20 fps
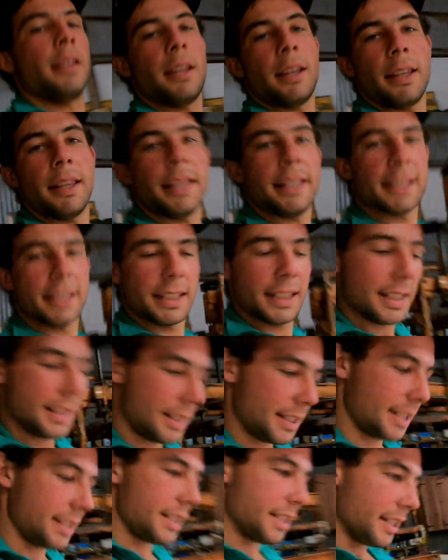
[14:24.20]
And that's
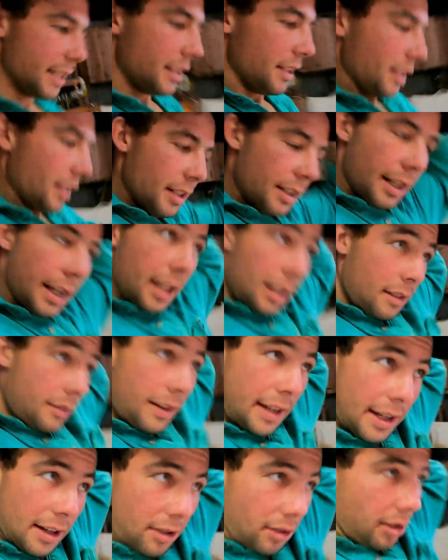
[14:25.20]
another day of
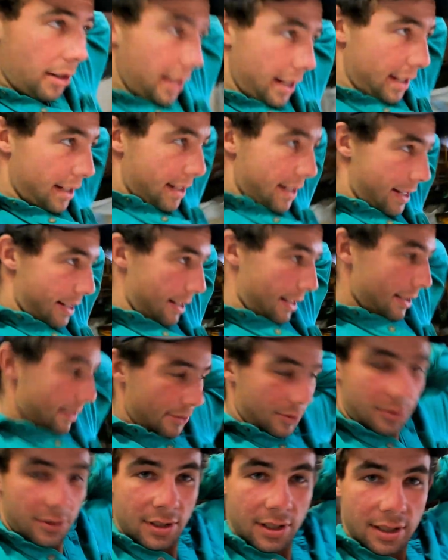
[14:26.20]
AIing done,
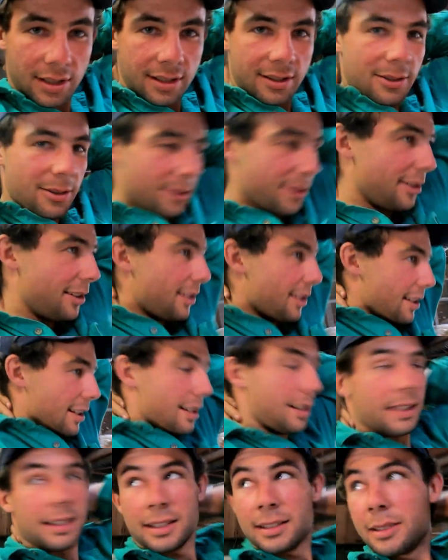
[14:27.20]
which is good.
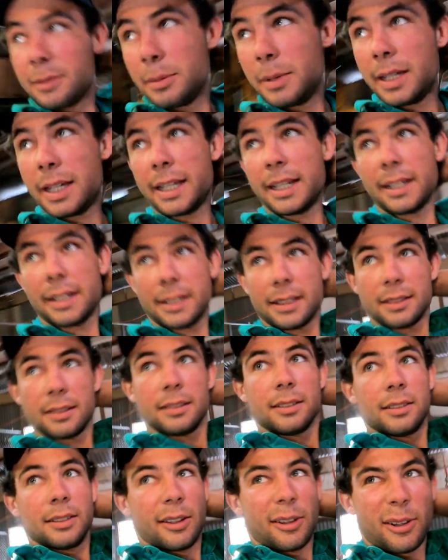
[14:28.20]
It's about,
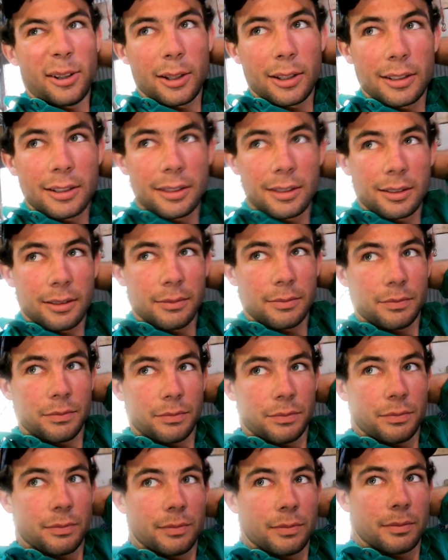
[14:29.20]
no, it's
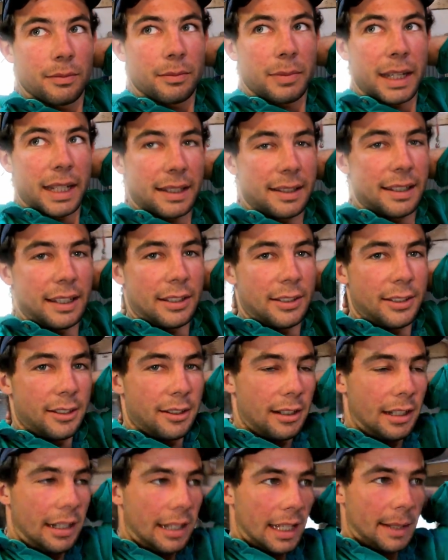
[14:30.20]
about
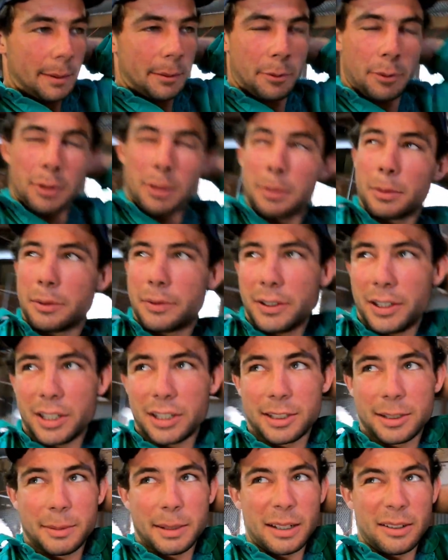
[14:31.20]
6.30 now. We were probably
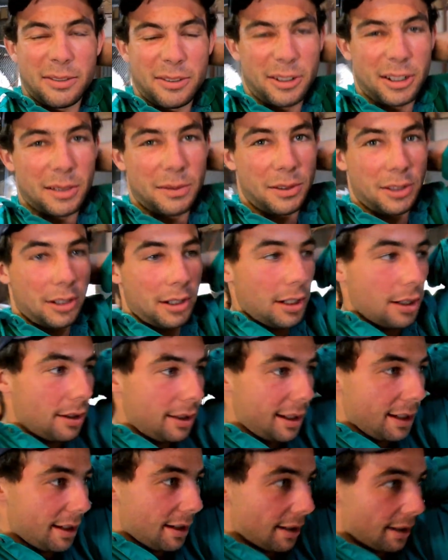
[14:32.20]
finished about 5.30, I
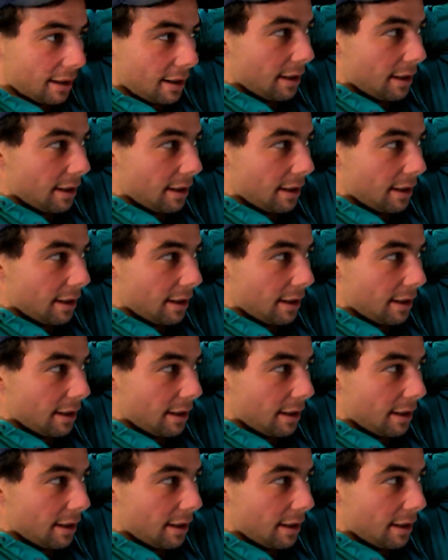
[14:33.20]
think.